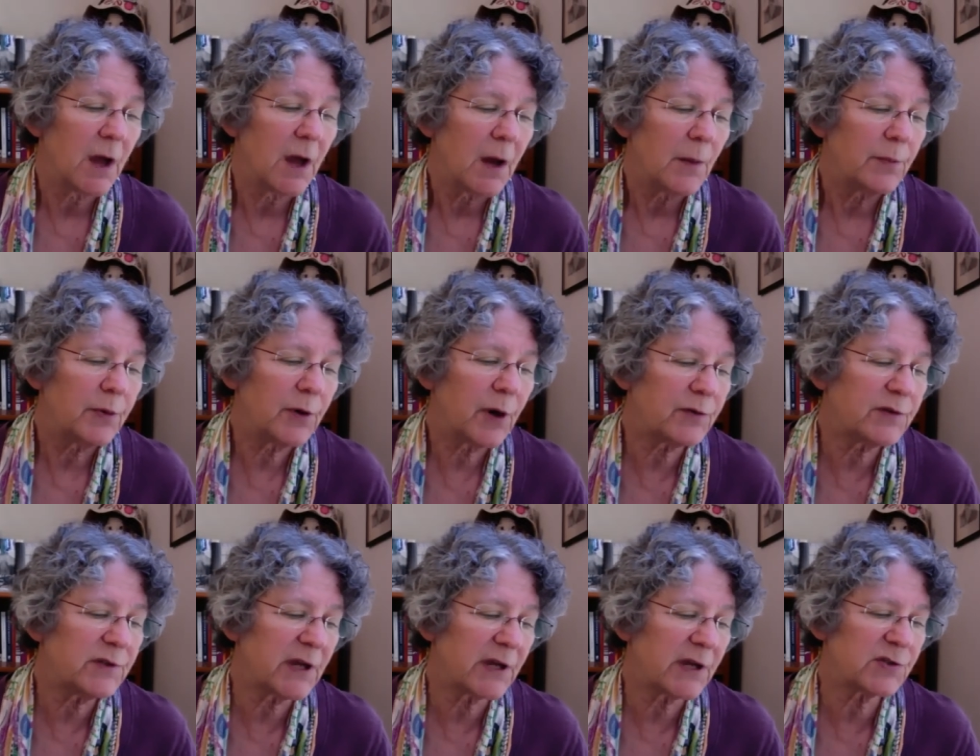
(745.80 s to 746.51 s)

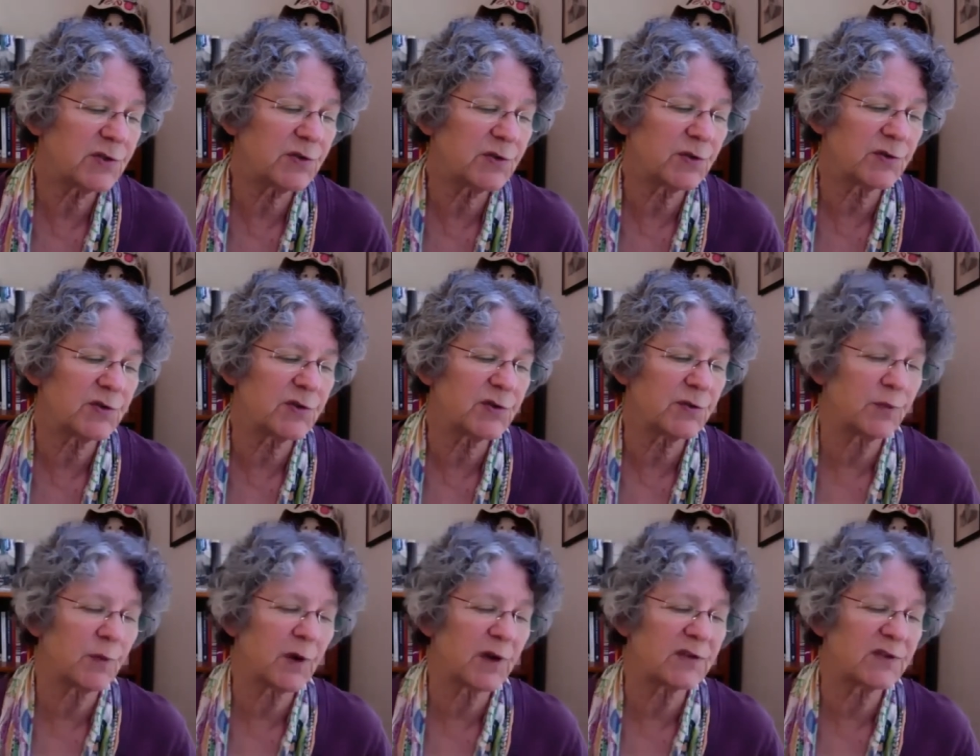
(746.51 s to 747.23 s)
Protesters
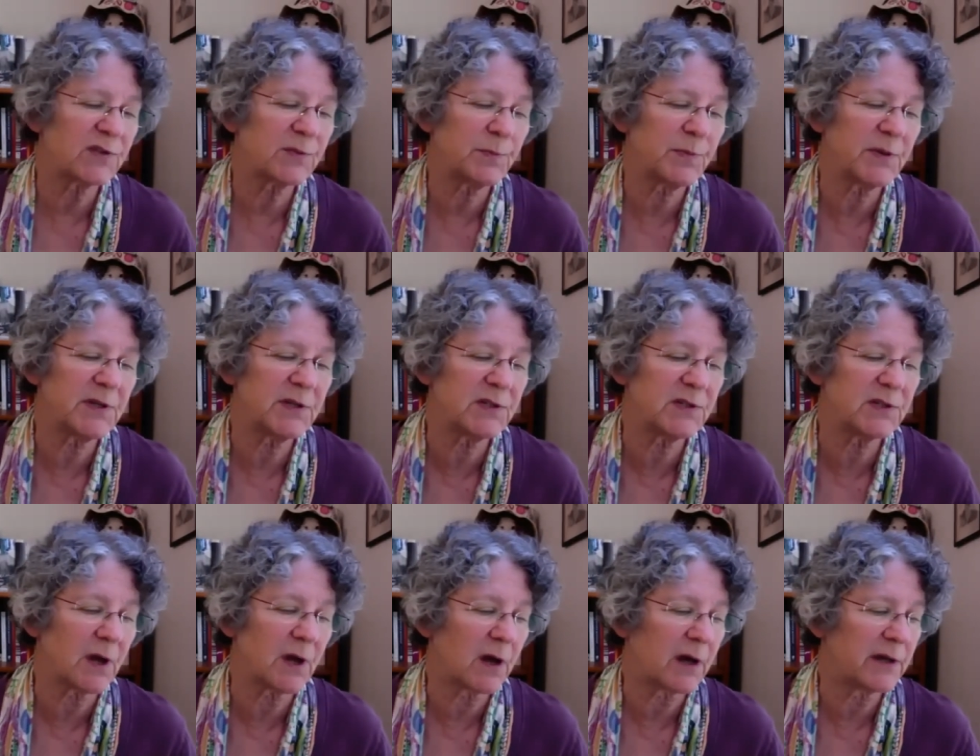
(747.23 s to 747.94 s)
thrust
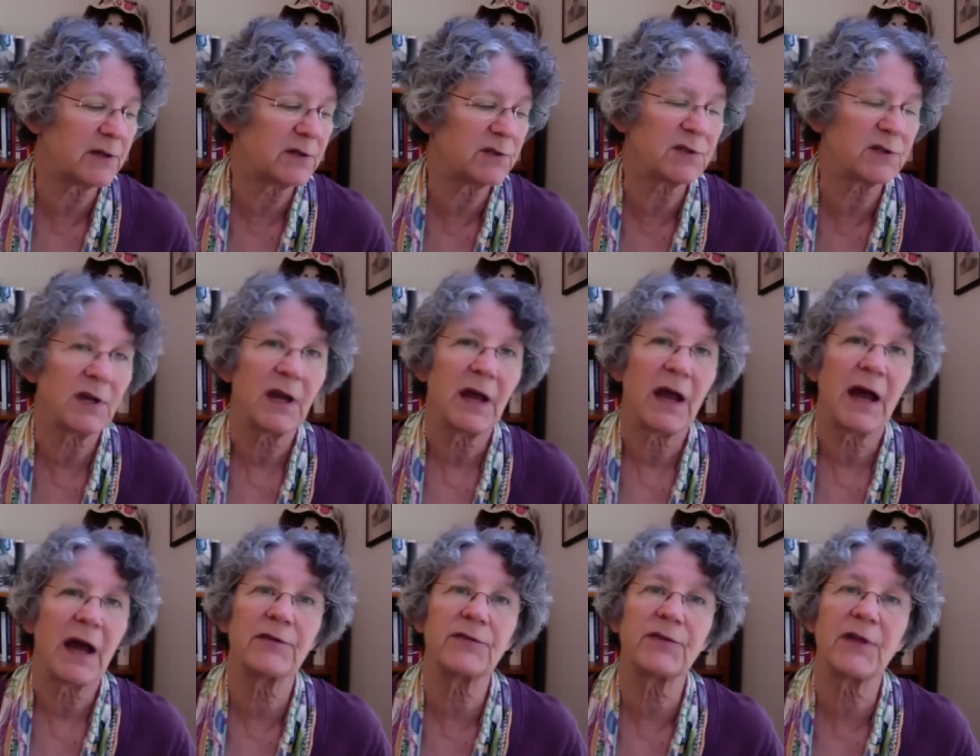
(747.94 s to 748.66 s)
peace signs
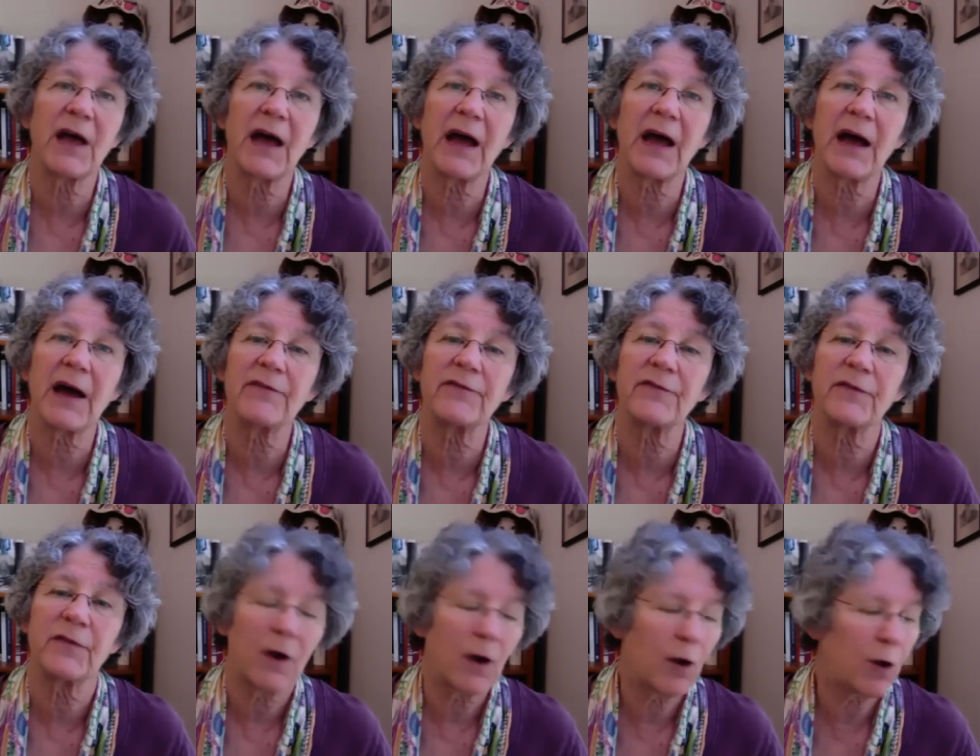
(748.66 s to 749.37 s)
out the half
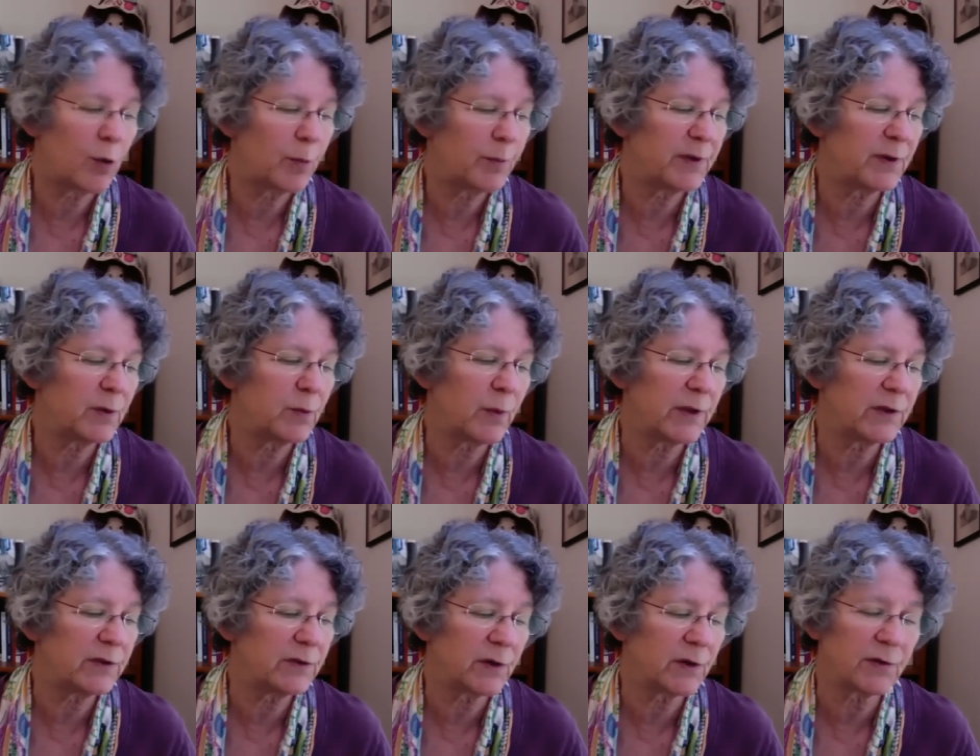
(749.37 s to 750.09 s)
open
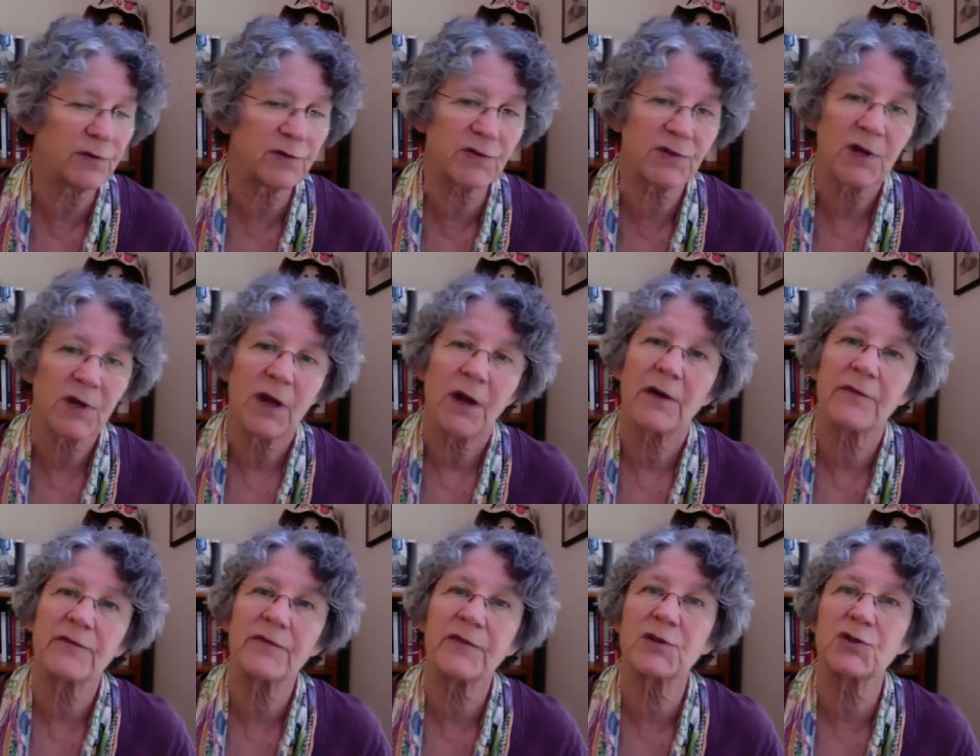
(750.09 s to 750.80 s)
windows
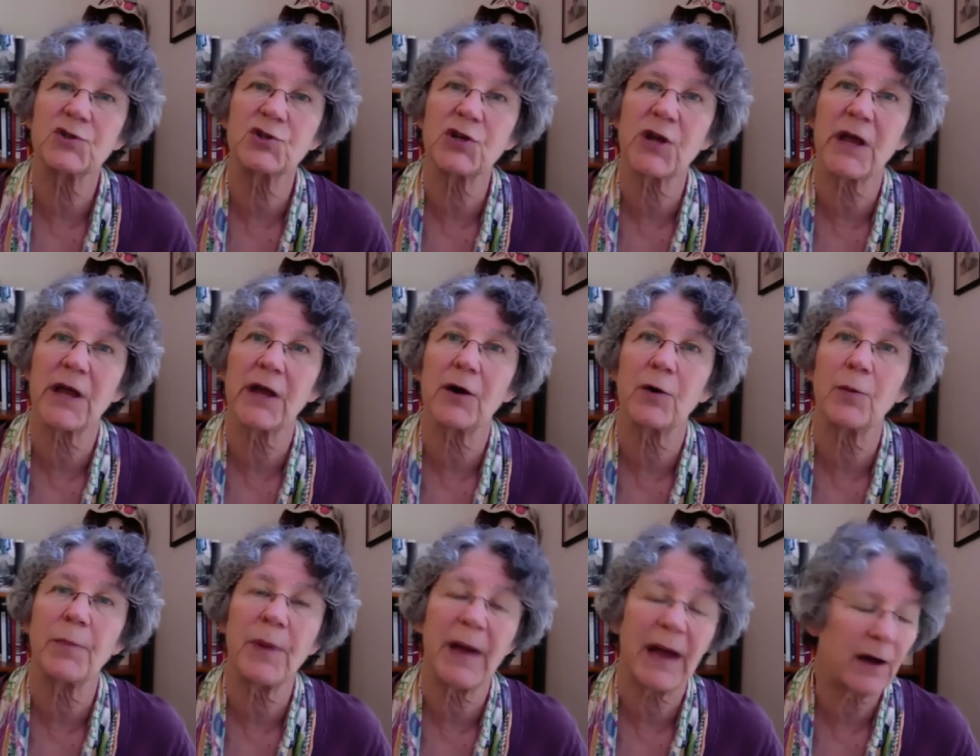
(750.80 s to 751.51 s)
of the
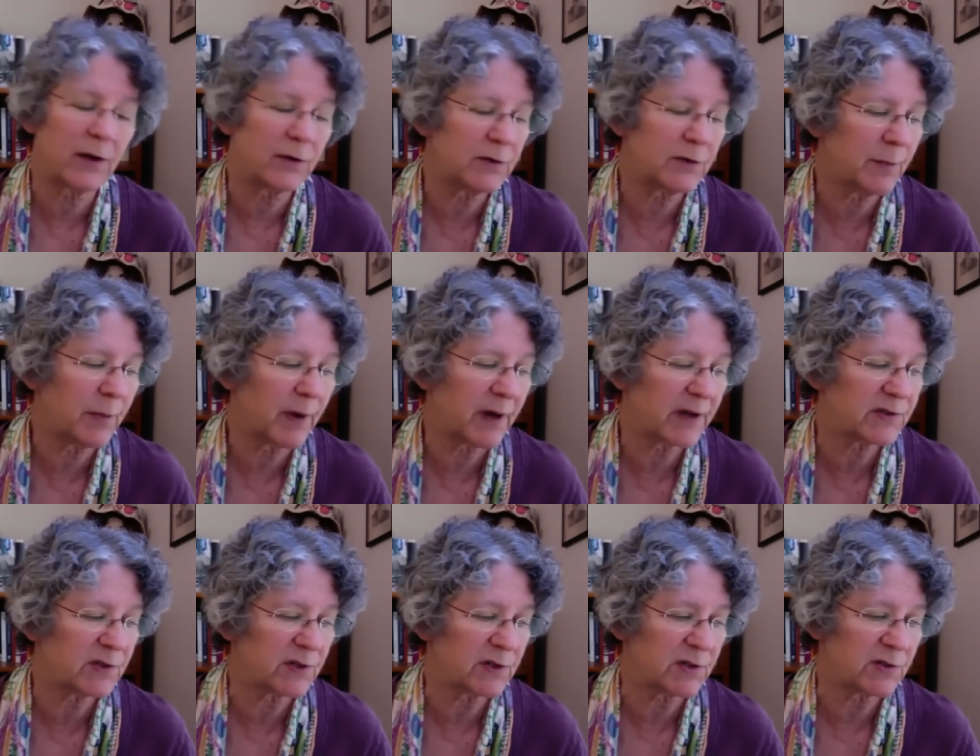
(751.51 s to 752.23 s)
jail bound
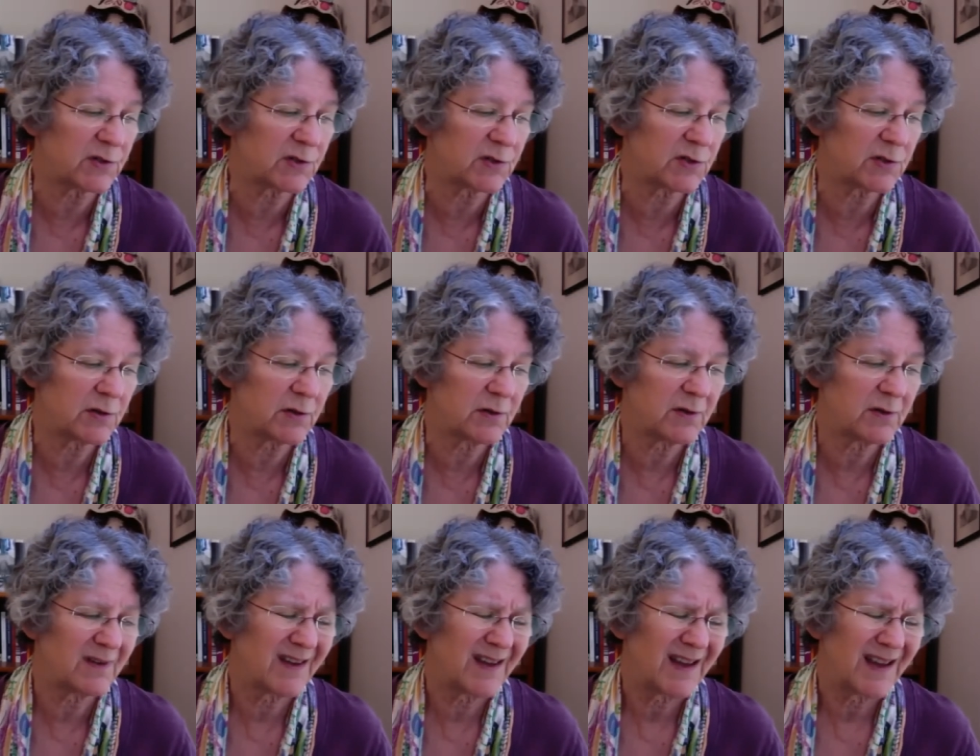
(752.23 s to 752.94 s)
buses.
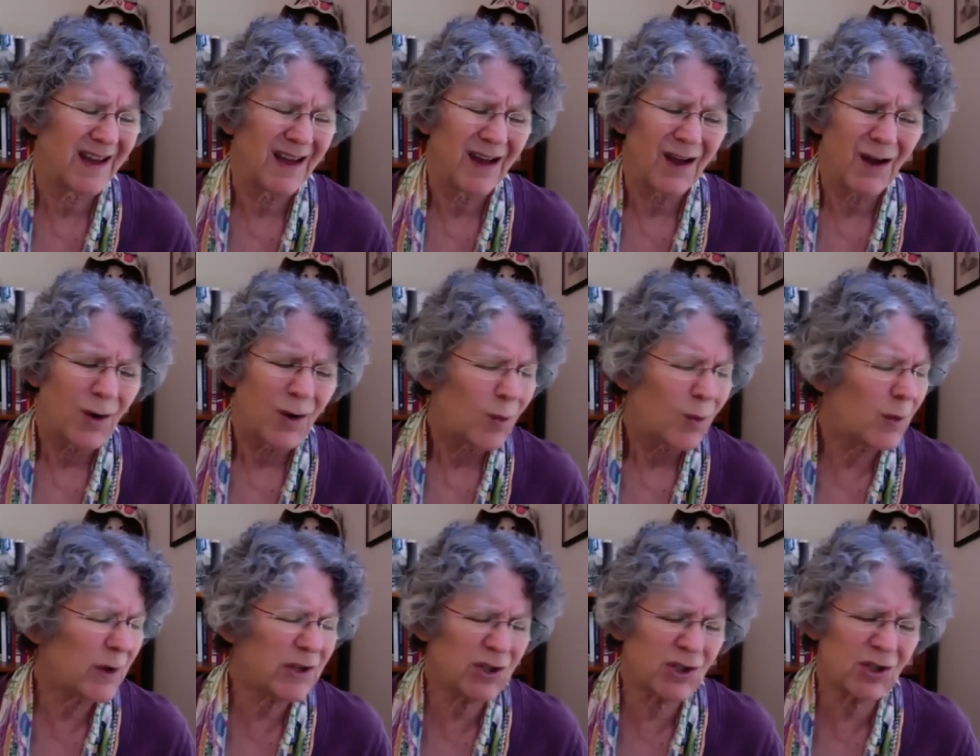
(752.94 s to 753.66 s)

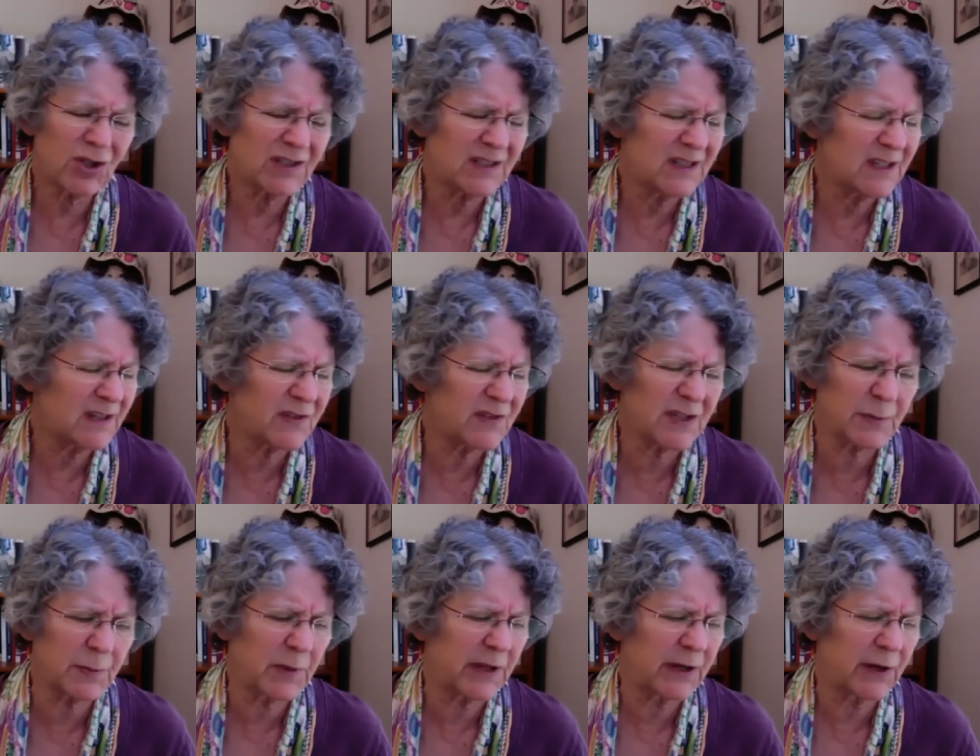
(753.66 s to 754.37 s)
We shouldn't have
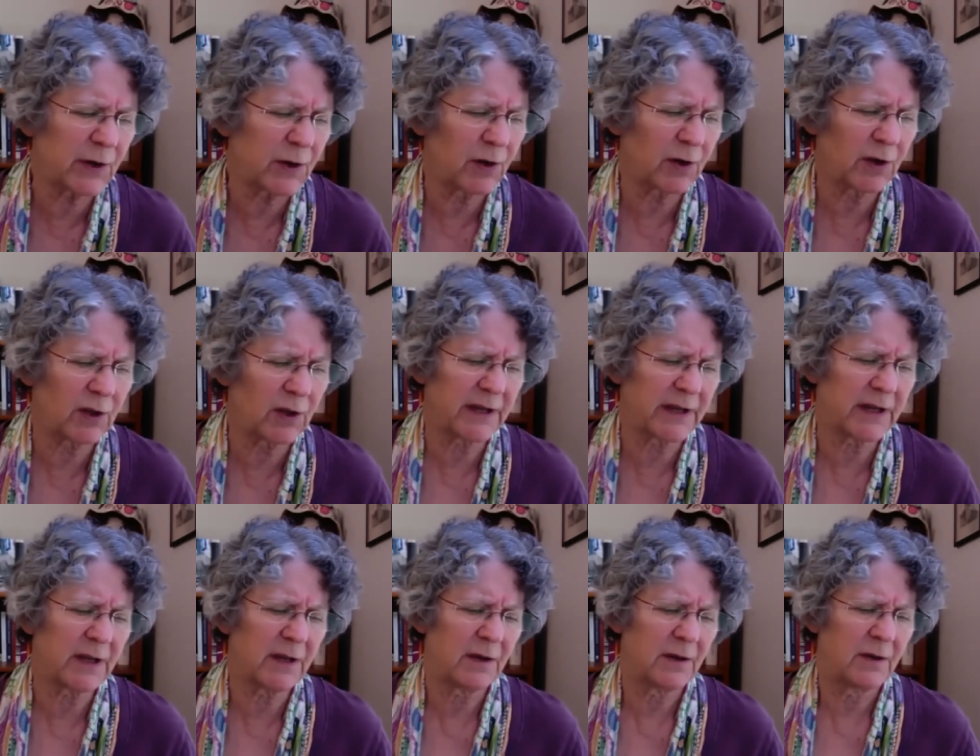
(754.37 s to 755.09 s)
split
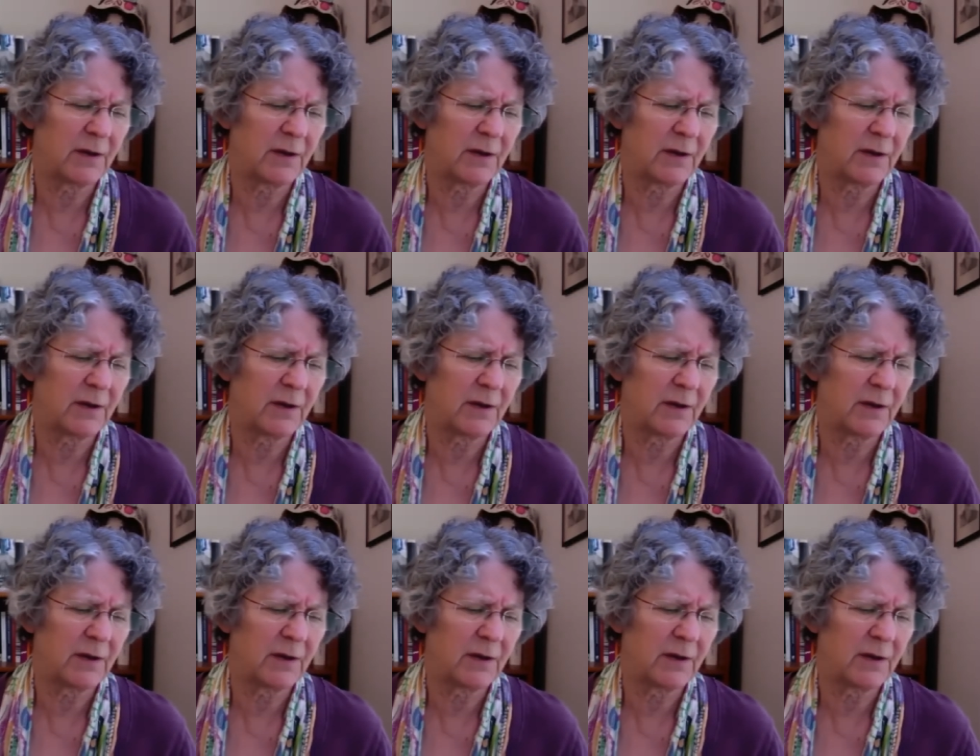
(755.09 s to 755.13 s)
early.